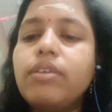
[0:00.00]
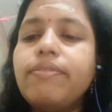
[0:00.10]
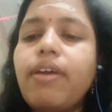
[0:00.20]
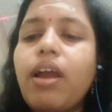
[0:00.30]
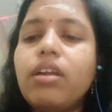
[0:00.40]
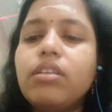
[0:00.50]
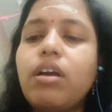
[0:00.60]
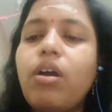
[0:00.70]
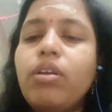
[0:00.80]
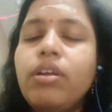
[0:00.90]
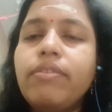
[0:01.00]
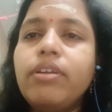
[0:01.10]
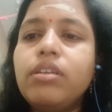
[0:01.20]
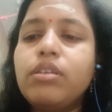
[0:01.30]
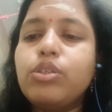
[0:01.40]
In fact, the
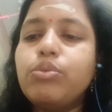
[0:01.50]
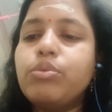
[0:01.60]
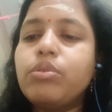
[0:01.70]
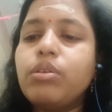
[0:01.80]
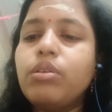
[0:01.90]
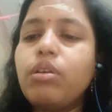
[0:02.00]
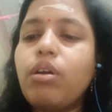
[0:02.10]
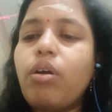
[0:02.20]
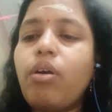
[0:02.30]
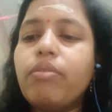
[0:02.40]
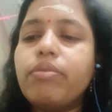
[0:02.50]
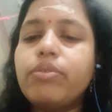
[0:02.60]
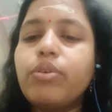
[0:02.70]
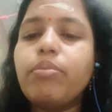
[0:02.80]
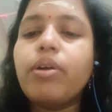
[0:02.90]
uneven distribution of
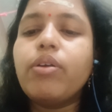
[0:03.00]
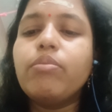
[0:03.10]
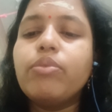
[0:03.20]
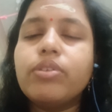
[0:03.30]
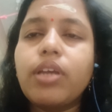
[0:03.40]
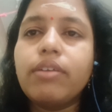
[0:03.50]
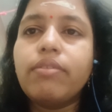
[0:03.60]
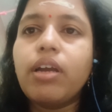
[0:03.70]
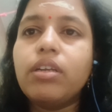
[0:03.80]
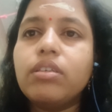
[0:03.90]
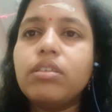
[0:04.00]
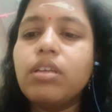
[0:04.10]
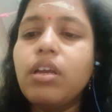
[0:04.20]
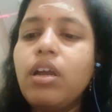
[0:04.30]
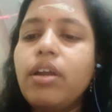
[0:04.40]
tobacco mosaic
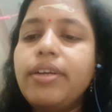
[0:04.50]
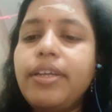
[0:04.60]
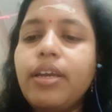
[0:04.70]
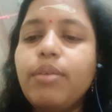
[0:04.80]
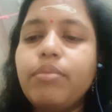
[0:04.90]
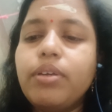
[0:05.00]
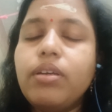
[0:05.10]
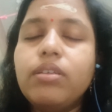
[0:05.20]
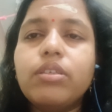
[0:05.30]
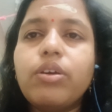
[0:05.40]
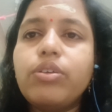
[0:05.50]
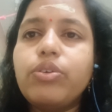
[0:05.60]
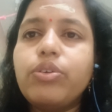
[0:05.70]
virus in short